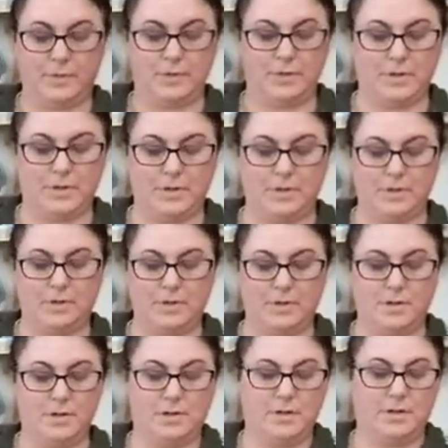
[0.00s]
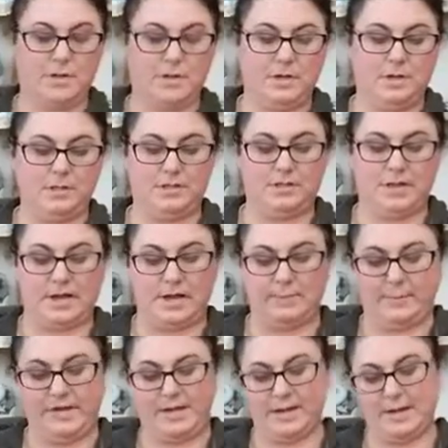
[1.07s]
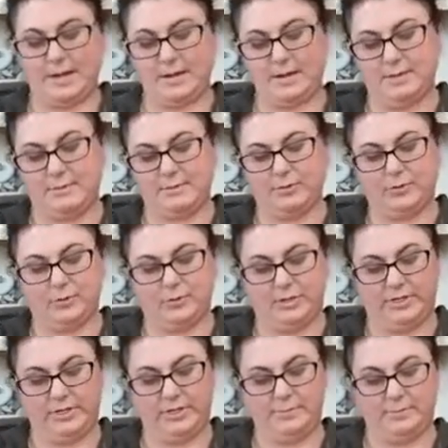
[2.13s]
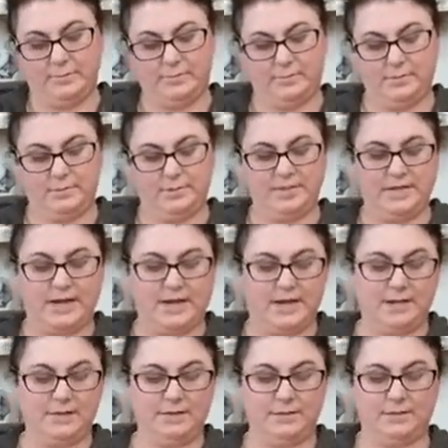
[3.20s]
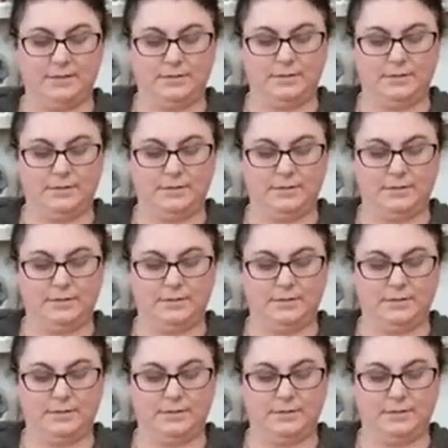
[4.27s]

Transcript: Okay. Tie my knot and pull it tight.